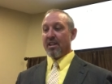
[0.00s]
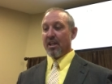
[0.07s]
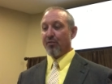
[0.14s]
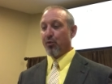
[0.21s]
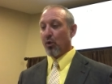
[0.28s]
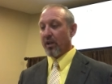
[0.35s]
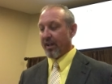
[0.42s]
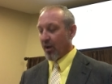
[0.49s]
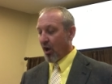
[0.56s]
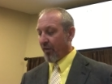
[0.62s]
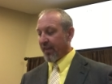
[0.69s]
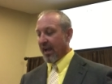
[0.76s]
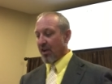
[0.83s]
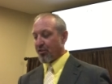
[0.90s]
Therefore, let
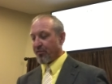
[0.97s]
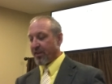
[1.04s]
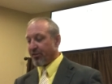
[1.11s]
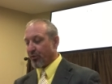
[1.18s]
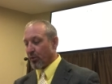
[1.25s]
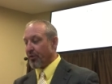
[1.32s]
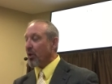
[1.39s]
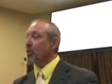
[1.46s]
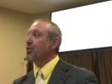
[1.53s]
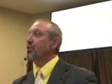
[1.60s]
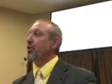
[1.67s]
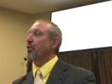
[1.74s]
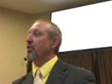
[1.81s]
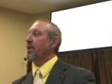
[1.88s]
all the house of Israel know
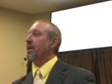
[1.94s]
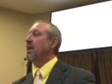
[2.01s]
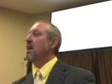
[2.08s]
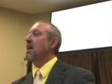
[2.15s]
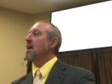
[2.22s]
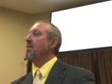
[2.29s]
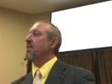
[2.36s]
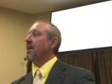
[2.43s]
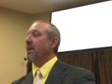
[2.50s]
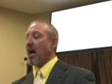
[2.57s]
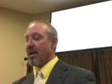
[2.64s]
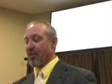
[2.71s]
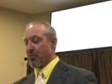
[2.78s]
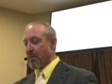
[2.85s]
assuredly that
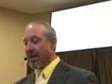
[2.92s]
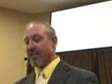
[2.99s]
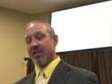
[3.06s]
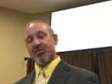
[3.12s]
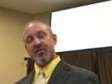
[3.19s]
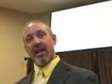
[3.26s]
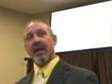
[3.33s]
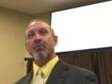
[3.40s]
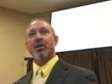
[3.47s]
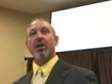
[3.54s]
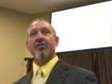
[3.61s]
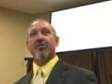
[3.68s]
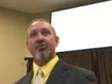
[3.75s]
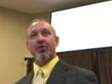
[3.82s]
God hath made the same
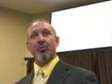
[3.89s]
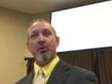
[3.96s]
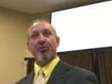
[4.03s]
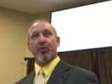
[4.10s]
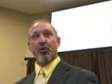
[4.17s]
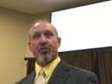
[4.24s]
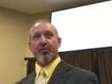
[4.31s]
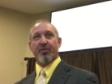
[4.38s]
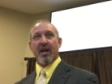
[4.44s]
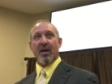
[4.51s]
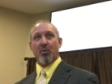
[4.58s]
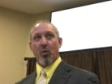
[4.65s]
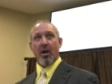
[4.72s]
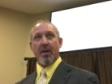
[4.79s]
Jesus, whom you've
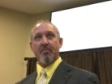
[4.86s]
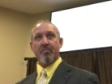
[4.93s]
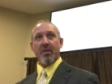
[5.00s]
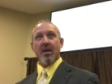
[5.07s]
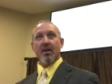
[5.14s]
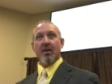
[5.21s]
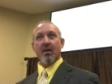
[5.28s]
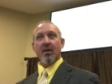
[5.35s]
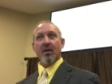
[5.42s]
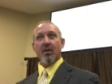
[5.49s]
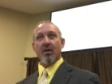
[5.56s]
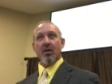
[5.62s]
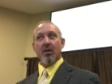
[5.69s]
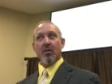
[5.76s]
crucified, what?
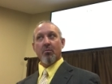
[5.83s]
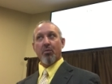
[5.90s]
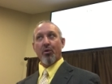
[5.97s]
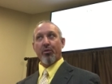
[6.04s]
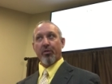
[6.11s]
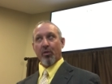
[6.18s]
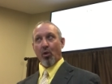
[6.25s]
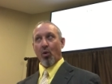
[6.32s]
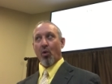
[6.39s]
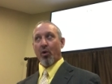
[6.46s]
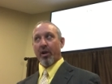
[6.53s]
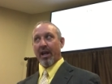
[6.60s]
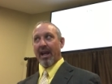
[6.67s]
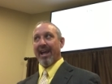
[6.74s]
Both
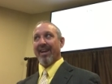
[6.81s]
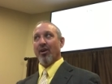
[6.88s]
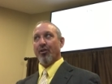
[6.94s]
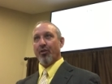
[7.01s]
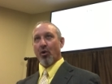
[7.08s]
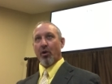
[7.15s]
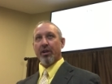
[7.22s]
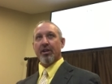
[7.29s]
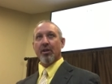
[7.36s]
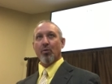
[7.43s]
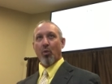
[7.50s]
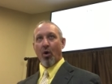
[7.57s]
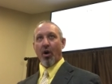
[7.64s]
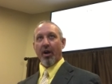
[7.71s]
Lord and
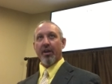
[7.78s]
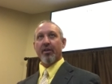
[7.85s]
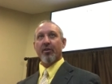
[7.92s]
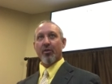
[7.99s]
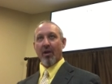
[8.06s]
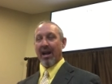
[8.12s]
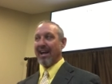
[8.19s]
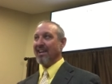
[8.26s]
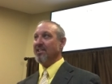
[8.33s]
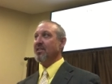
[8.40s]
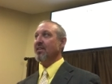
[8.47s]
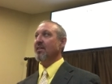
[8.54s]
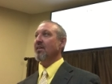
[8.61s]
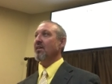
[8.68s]
anointed one, Christ